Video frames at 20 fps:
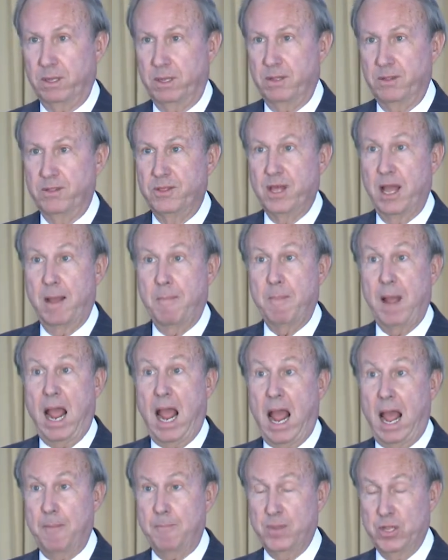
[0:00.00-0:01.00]
them
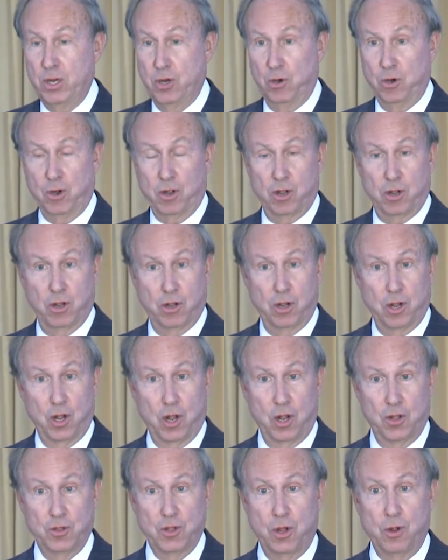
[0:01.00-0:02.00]
happier,
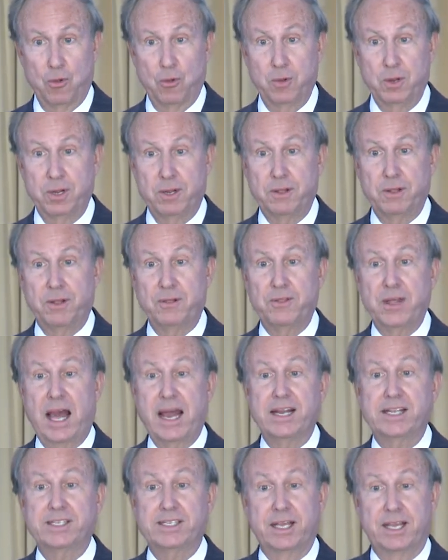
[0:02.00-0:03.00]
although that
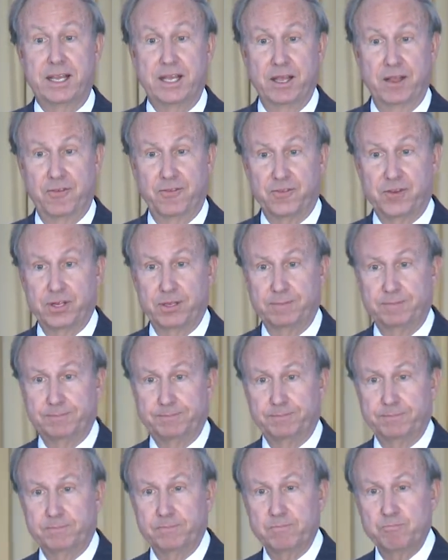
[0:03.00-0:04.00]
is a gift.
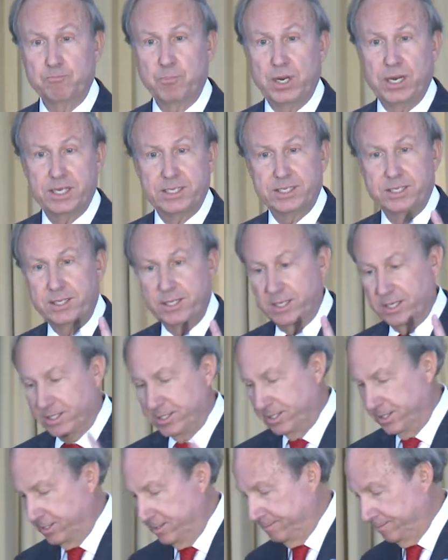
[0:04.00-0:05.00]
But it's
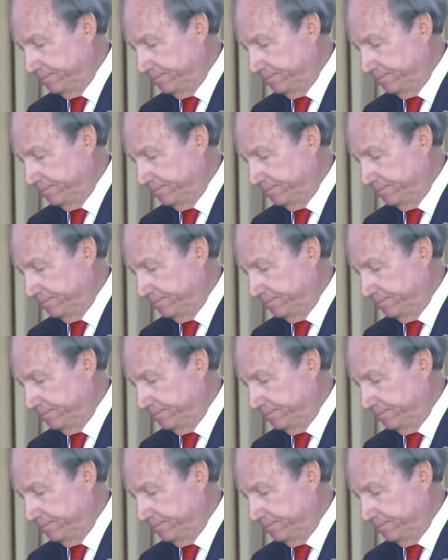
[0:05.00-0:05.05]
this.